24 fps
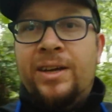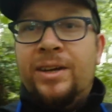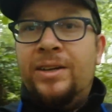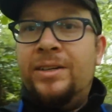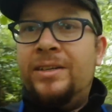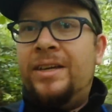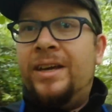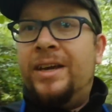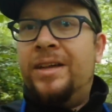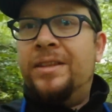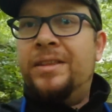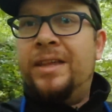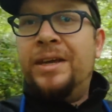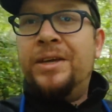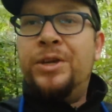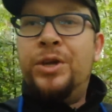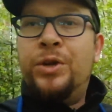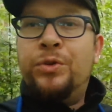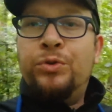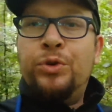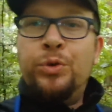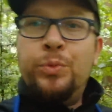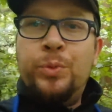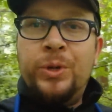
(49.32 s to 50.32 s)
Yeah, thank
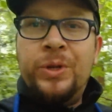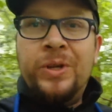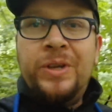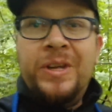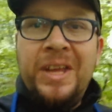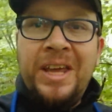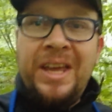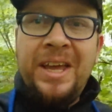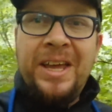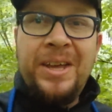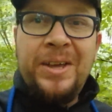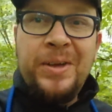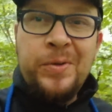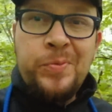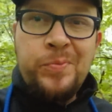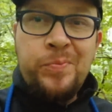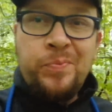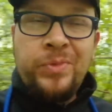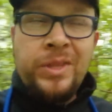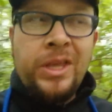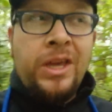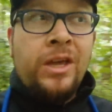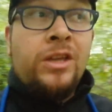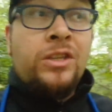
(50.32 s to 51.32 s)
you, Ruben.
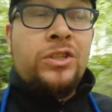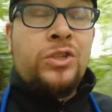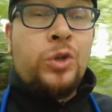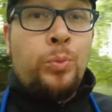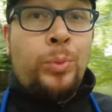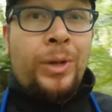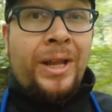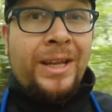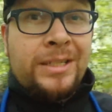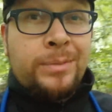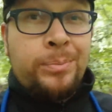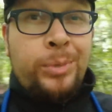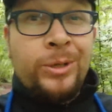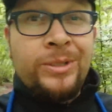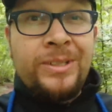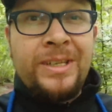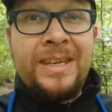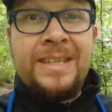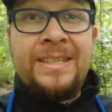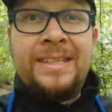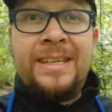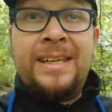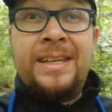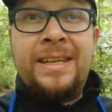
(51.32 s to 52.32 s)
So Black Spot
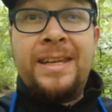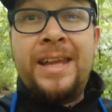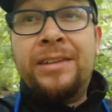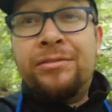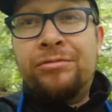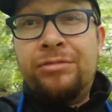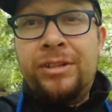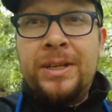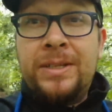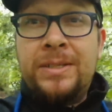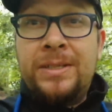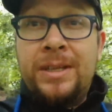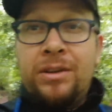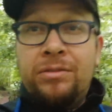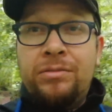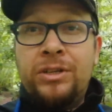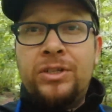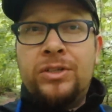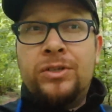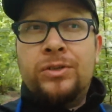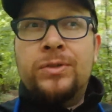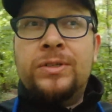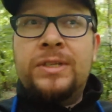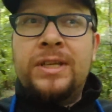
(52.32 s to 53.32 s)
is a Netflix
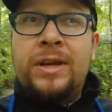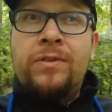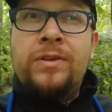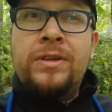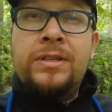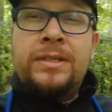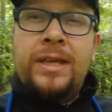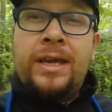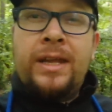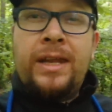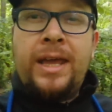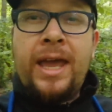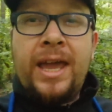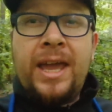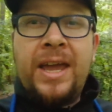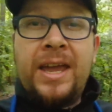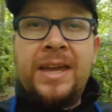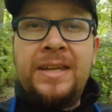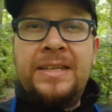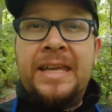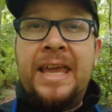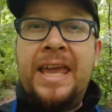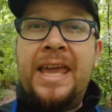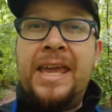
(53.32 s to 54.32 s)
original series that
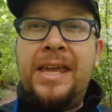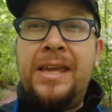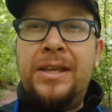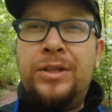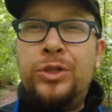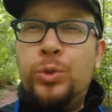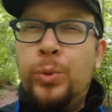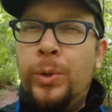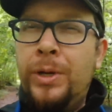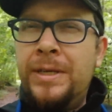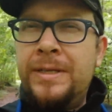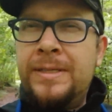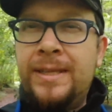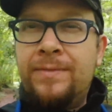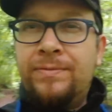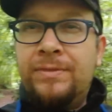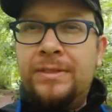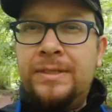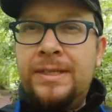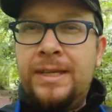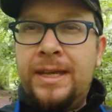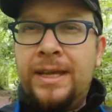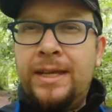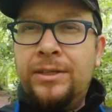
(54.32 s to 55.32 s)
aired in
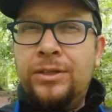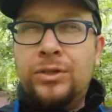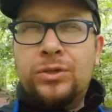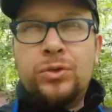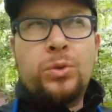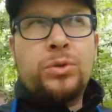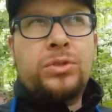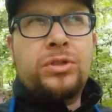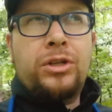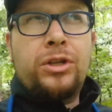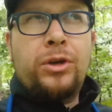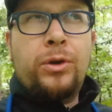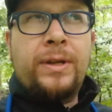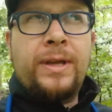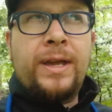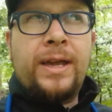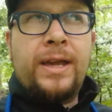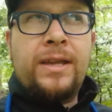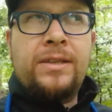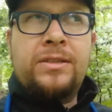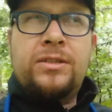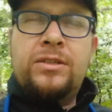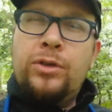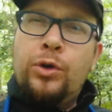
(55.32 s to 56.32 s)
2017. It's also known
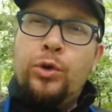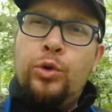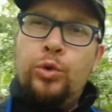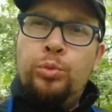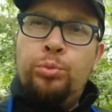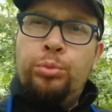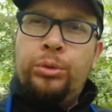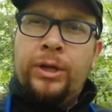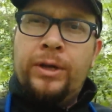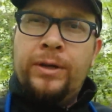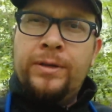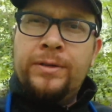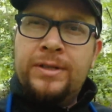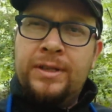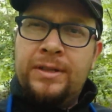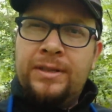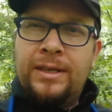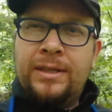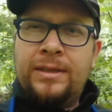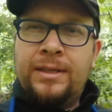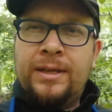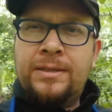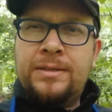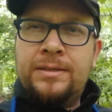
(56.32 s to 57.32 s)
as Zone Blanche. I
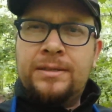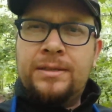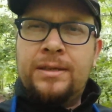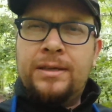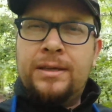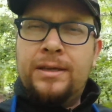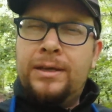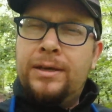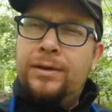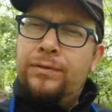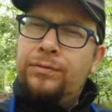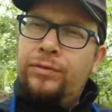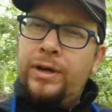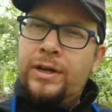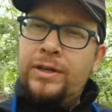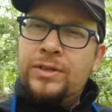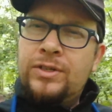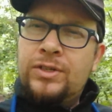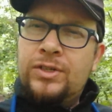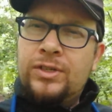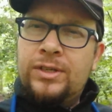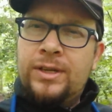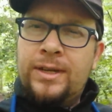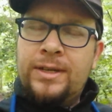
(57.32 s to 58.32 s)
think that's the
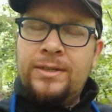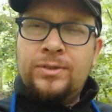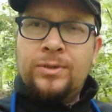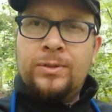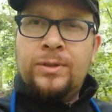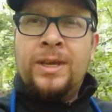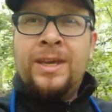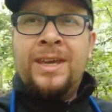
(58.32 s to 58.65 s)
French title.